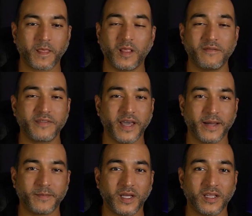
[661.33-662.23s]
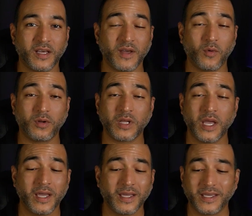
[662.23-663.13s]
Love that. I love that. Well,
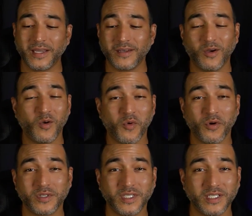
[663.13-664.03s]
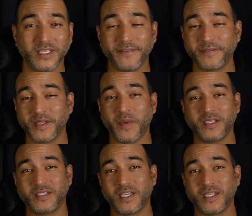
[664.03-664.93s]
getting a home warranty definitely
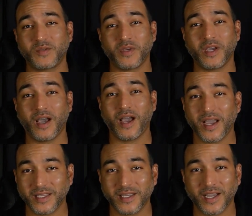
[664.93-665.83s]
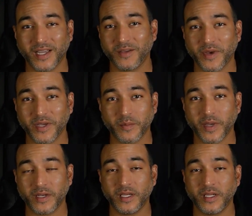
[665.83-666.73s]
makes sense. We highly, highly
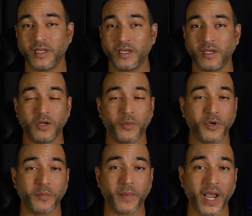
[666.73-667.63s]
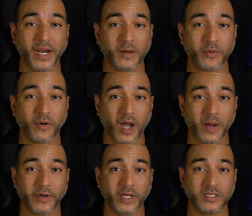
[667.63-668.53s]
recommend it. You know, when you're buying a
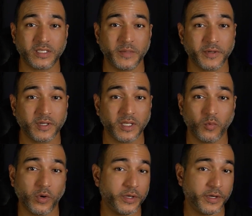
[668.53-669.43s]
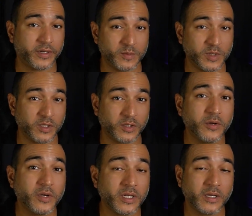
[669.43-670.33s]
property, typically 1 year comes
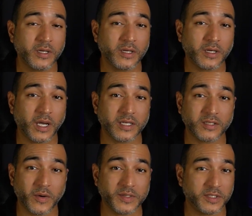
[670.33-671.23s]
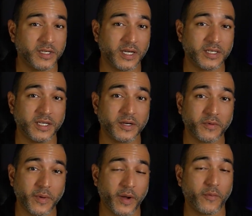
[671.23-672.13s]
included, and it's always a good idea to